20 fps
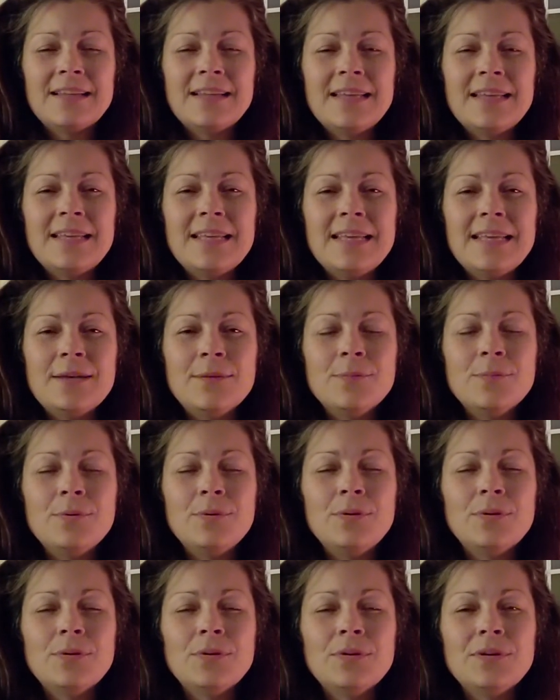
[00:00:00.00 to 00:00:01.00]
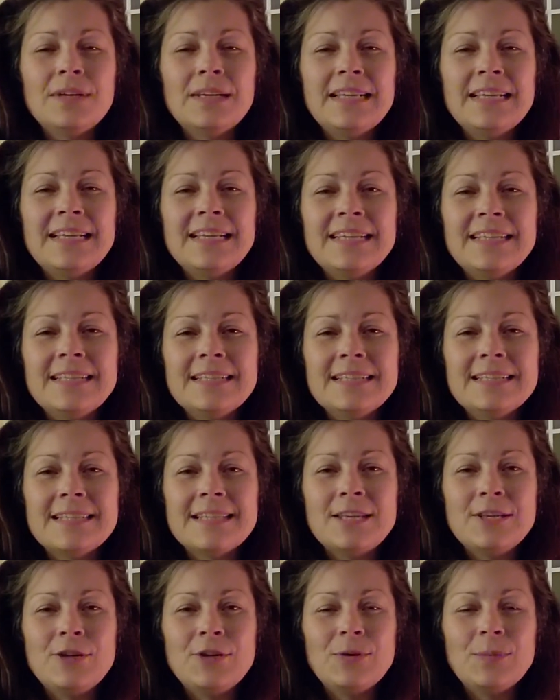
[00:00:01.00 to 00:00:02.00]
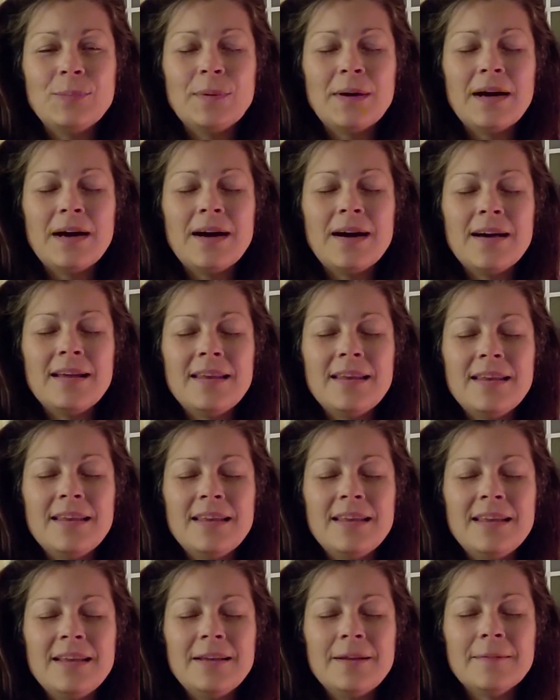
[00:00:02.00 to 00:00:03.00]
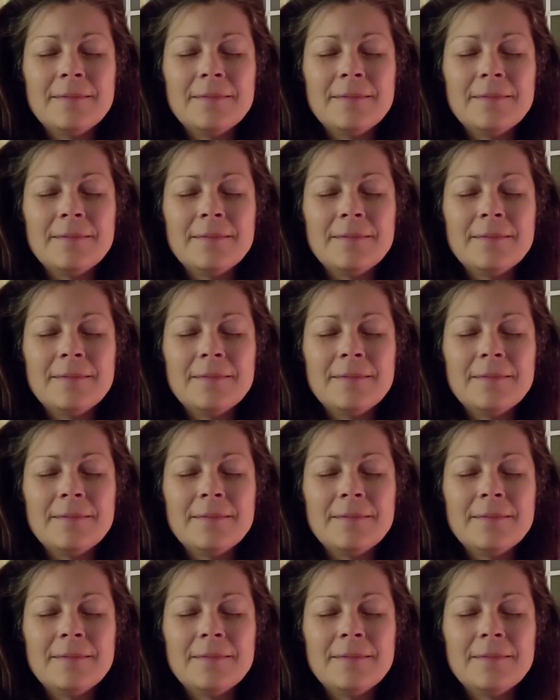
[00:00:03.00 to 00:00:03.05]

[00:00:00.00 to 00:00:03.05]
any impurities in your body,